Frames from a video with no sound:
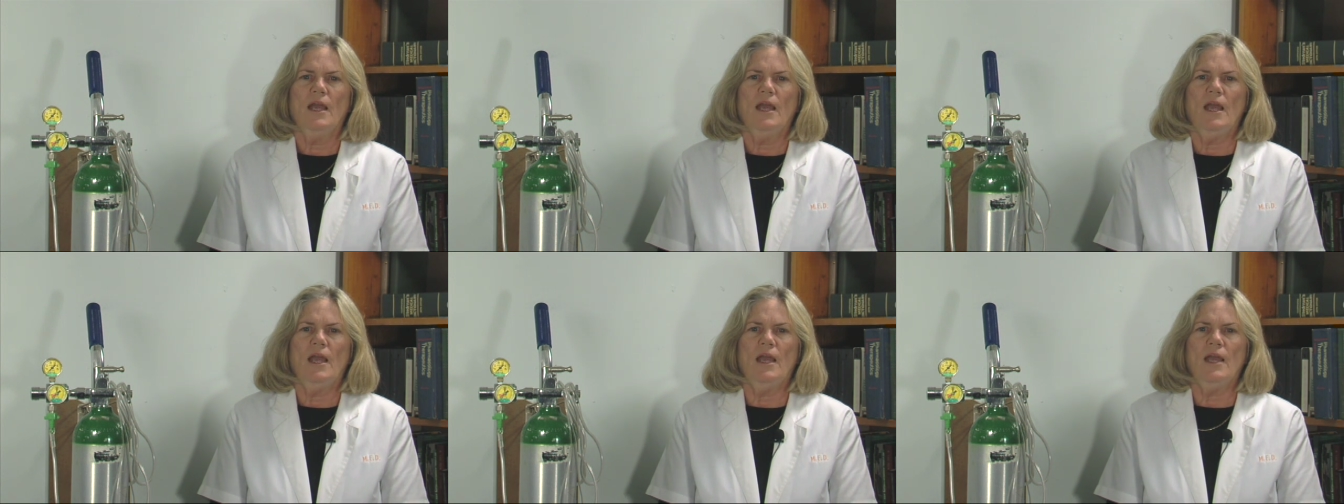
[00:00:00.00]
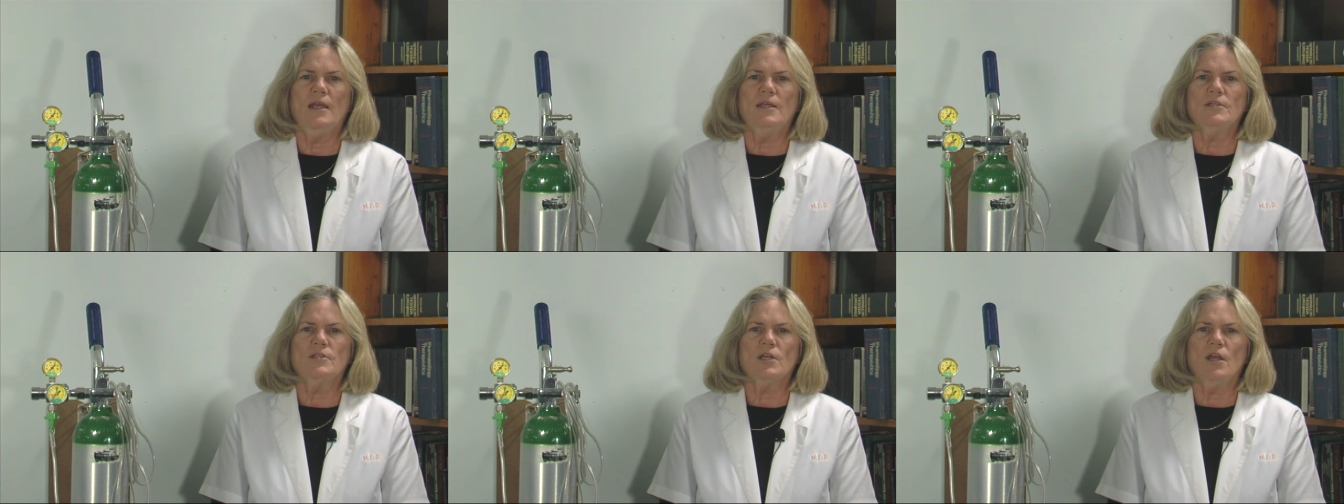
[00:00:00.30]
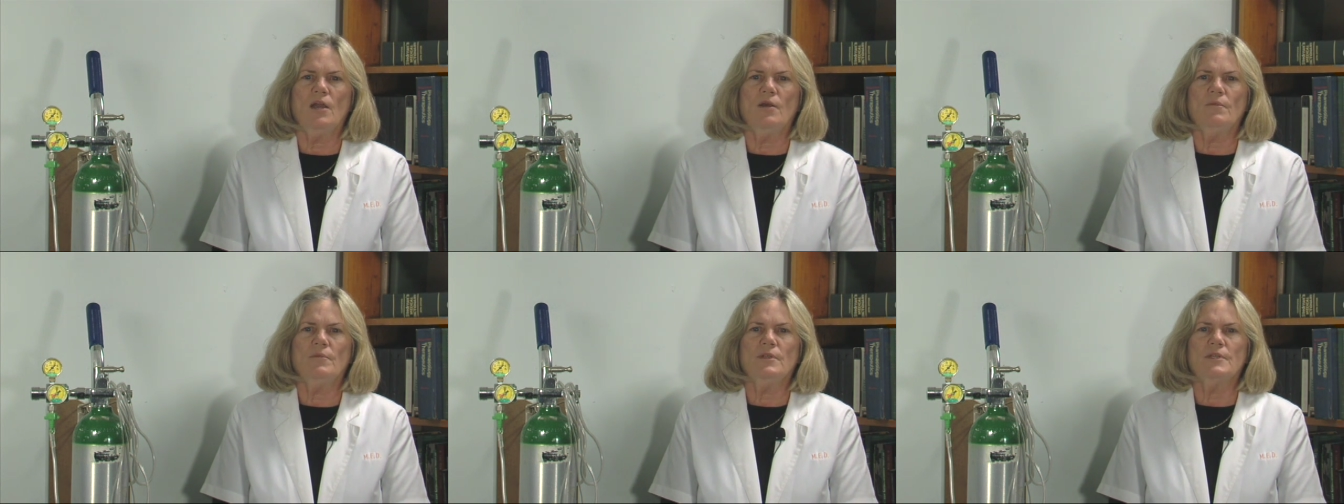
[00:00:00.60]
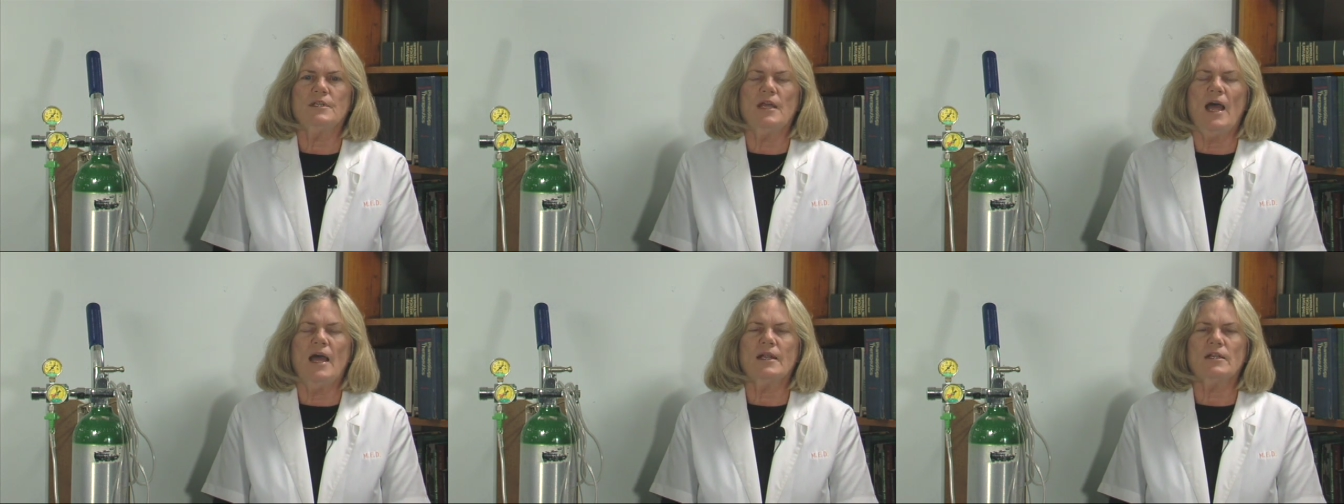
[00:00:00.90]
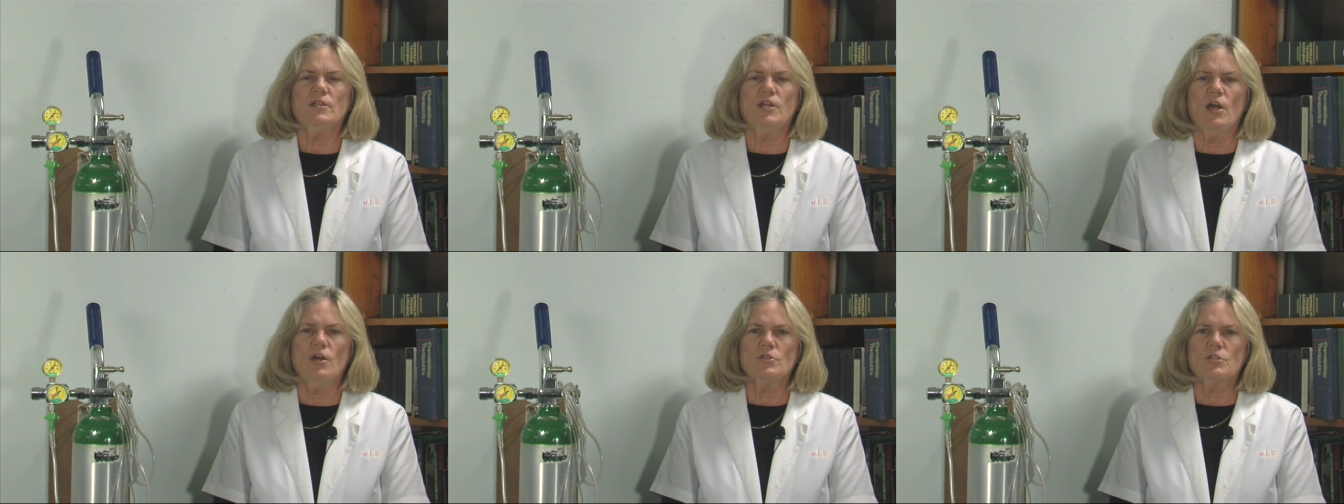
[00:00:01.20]
and the
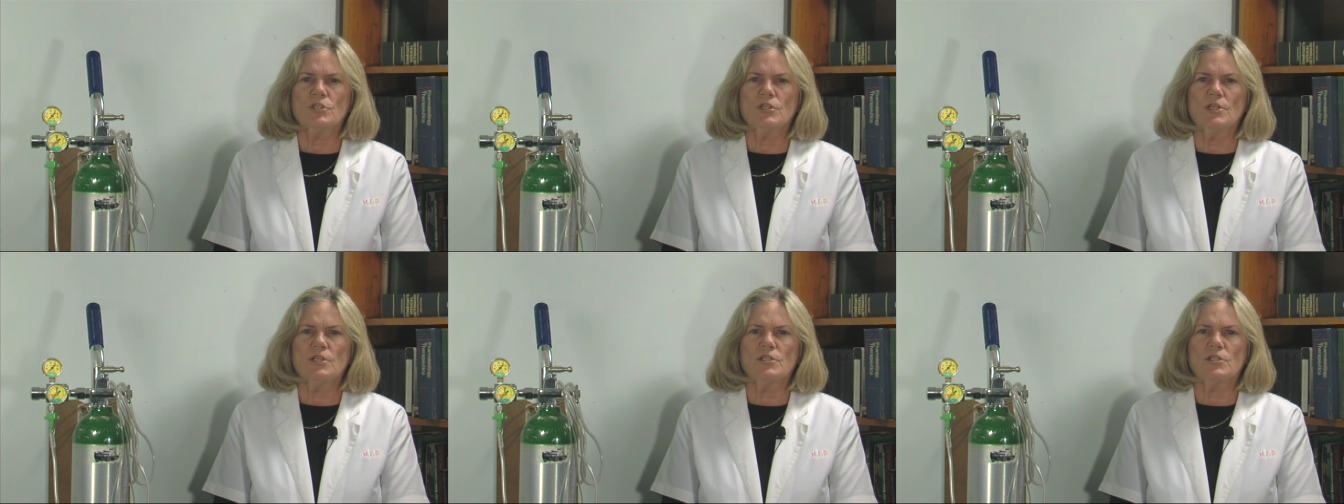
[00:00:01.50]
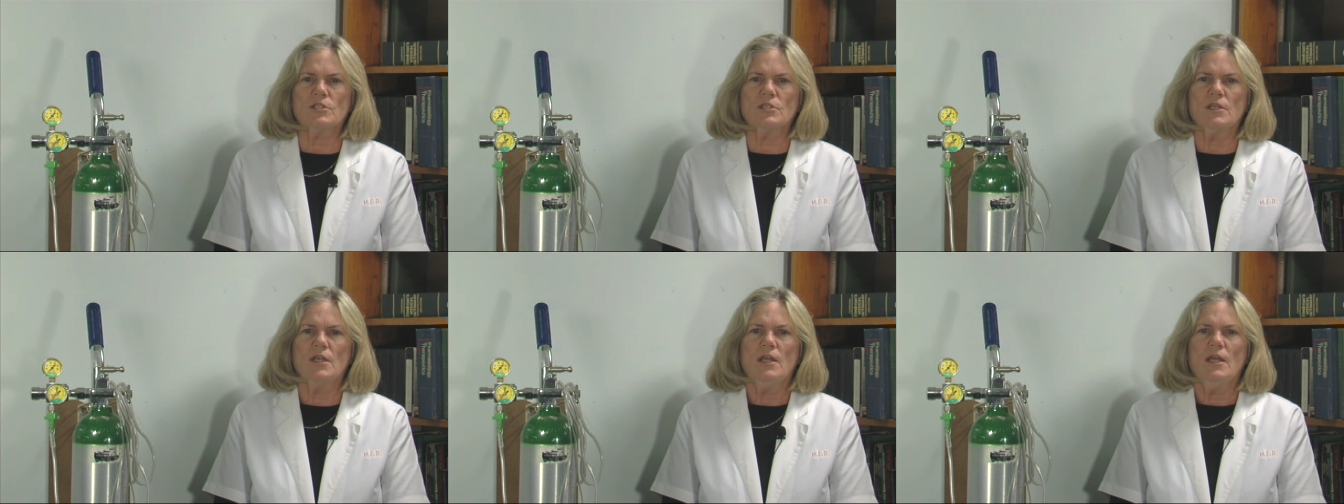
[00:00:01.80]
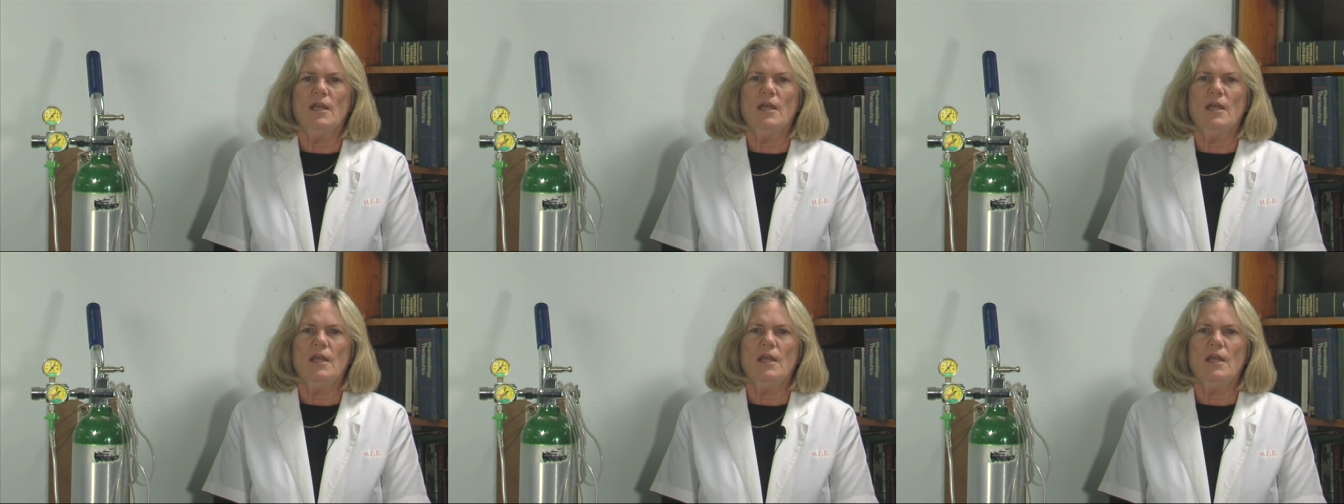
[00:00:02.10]
diagnosis